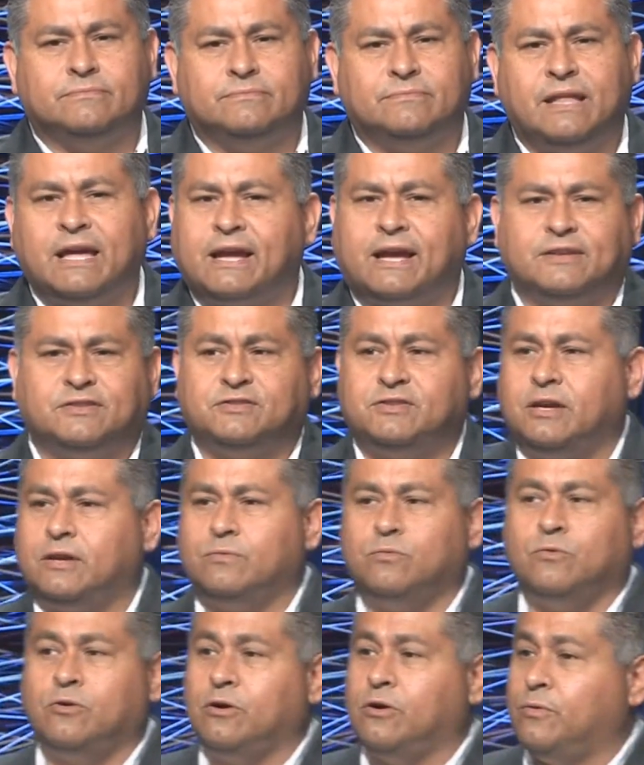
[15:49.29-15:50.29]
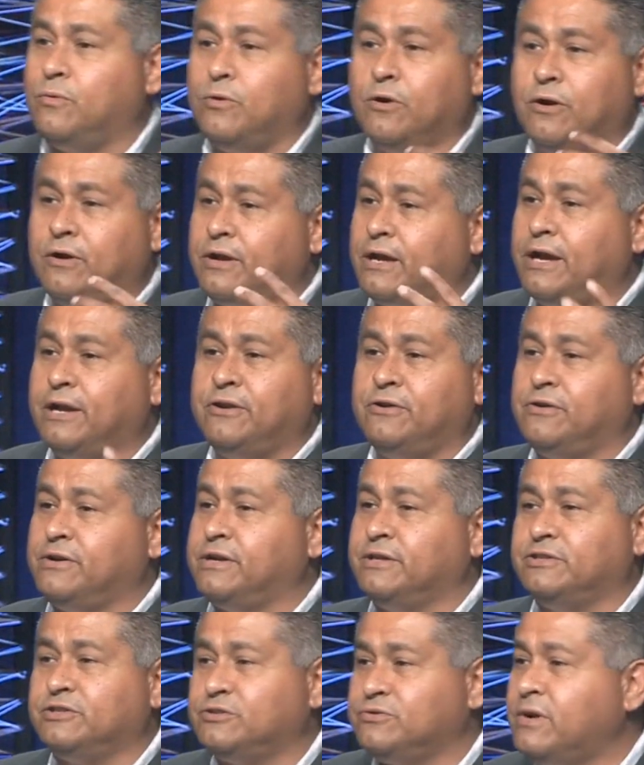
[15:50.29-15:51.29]
Like I said, we're a work under
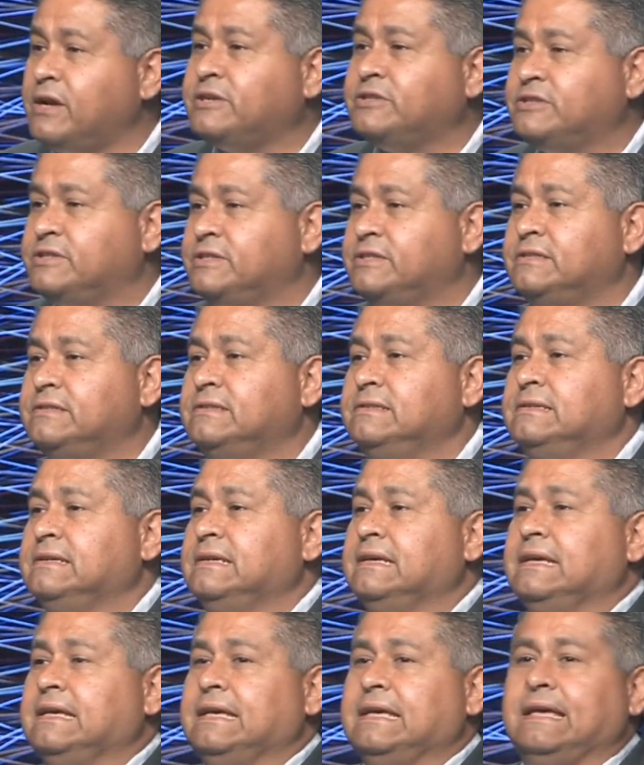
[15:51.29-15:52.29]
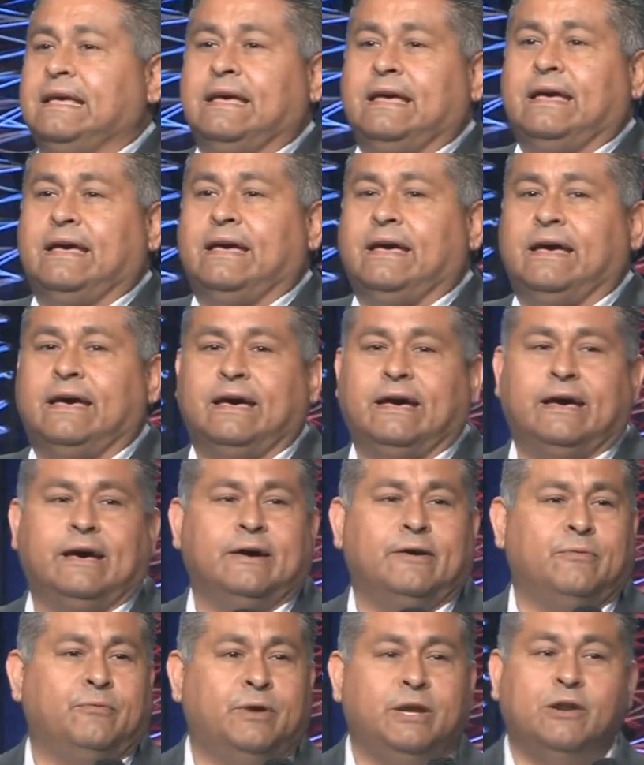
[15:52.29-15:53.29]
construction.
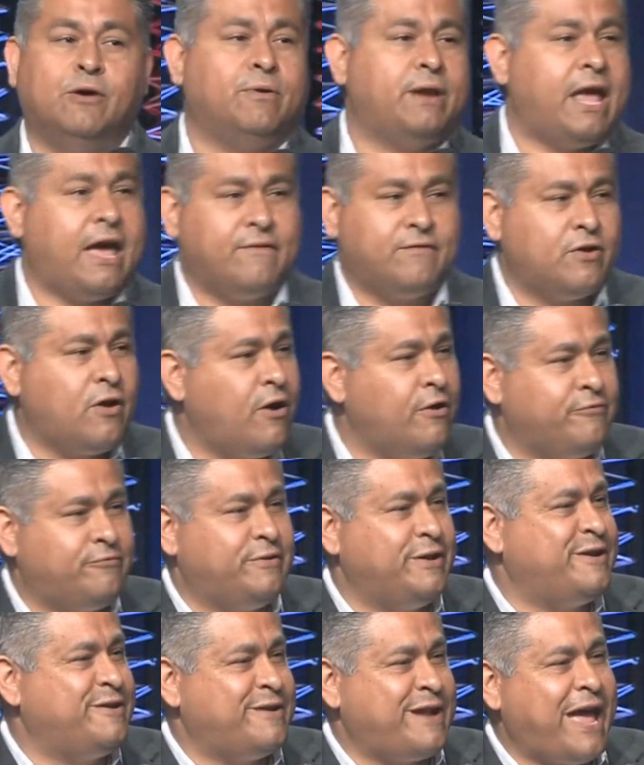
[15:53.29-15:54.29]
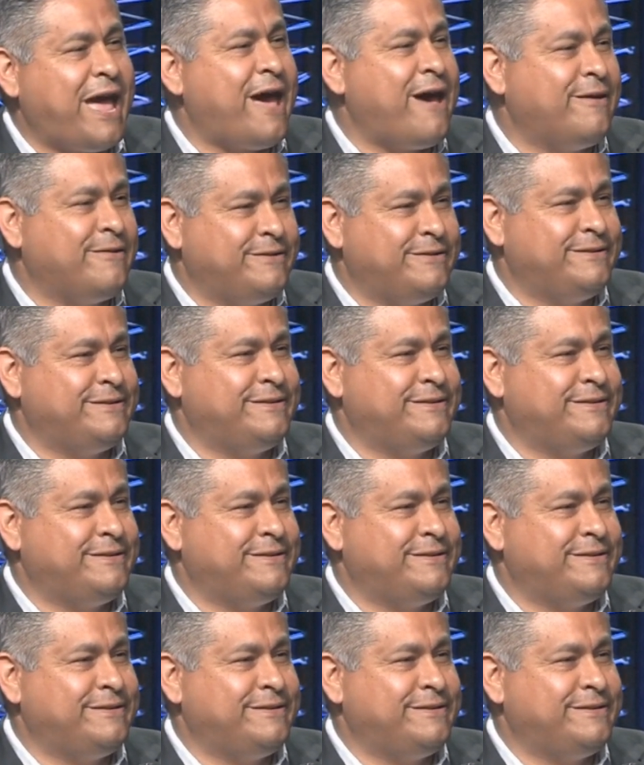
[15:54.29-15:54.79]
We don't have it all figured out.